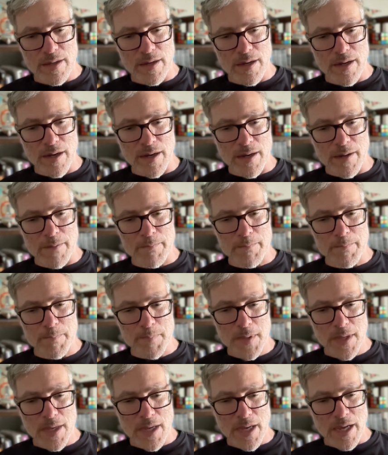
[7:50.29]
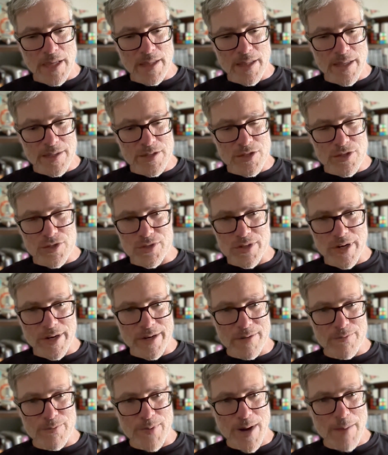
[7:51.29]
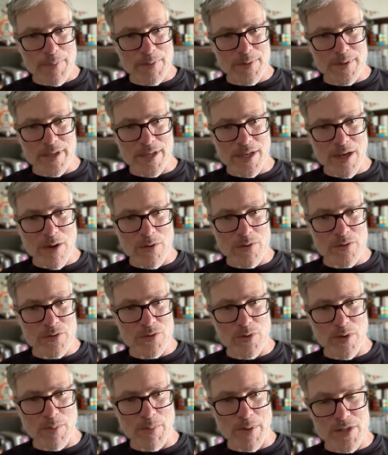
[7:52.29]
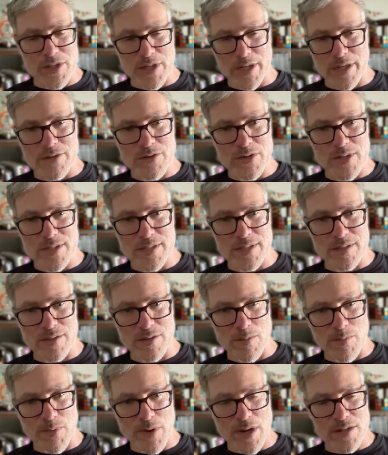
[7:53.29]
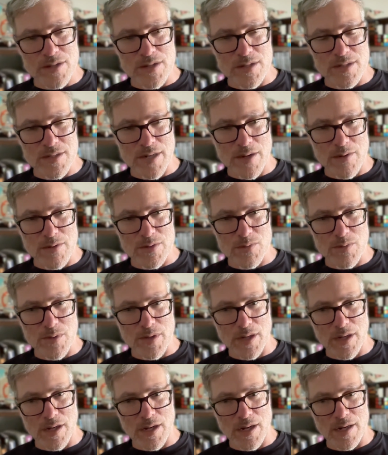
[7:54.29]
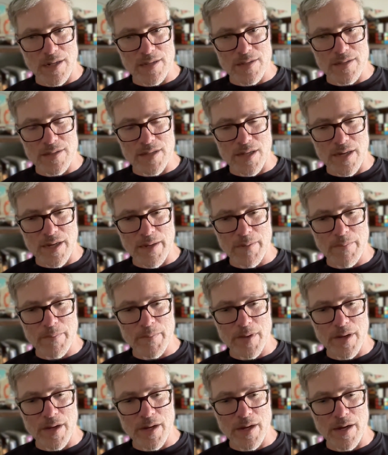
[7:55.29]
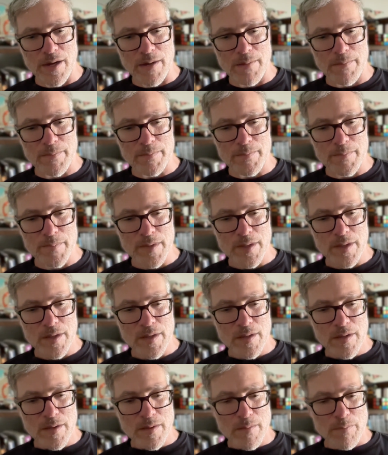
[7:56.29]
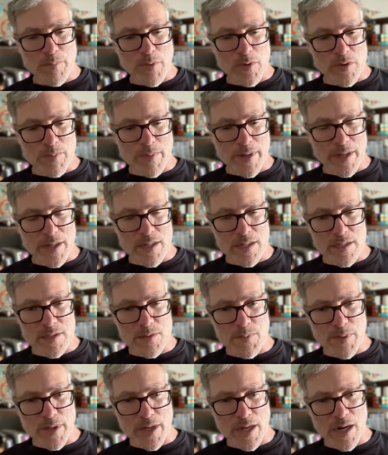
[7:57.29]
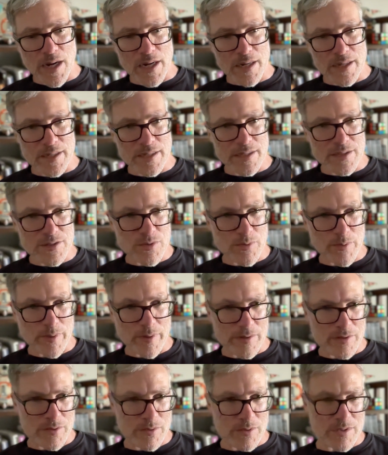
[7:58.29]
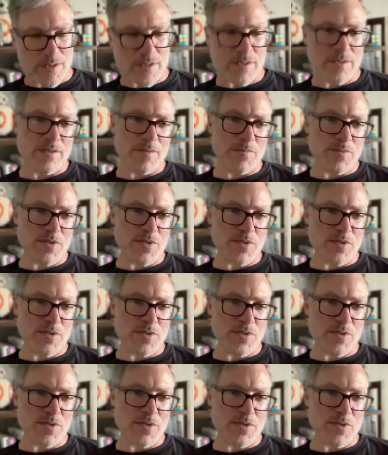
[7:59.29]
um, and then just started rapidly going through a bunch of interesting little projects that I was working on at the time. Both my kids play hockey, so we were doing some